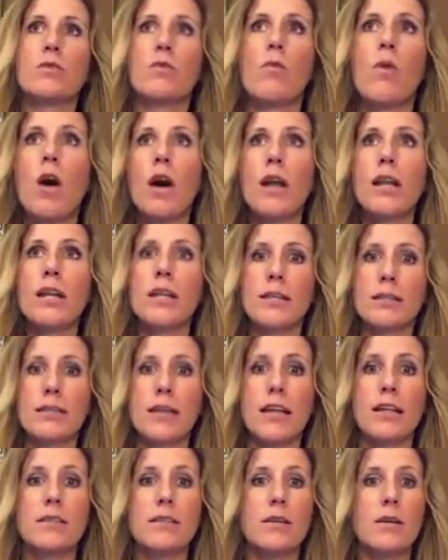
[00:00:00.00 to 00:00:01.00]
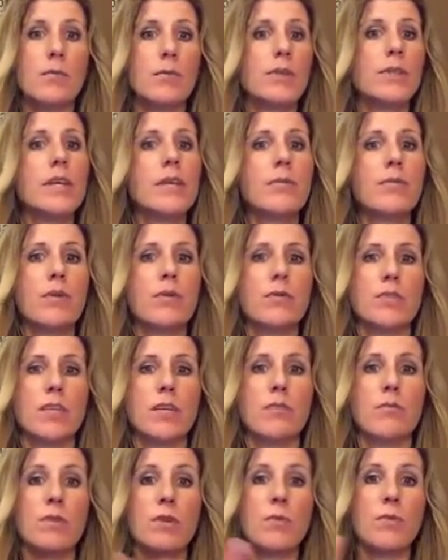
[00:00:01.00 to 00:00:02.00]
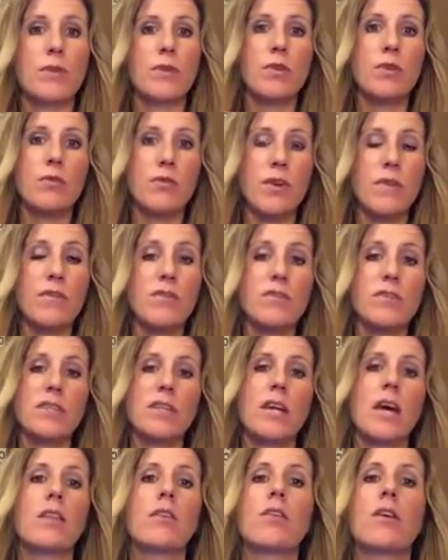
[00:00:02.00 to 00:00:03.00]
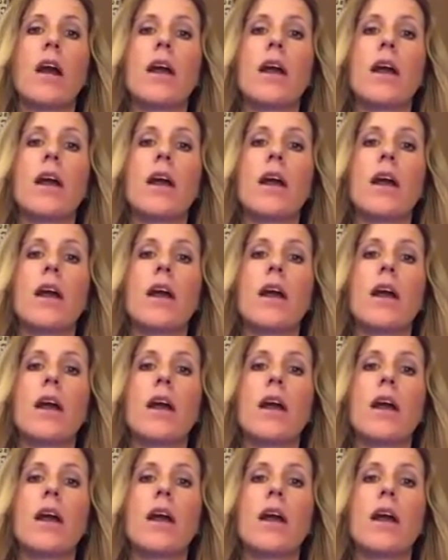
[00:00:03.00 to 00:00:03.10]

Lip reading: One is that it's a complete protein when you put the three of those together.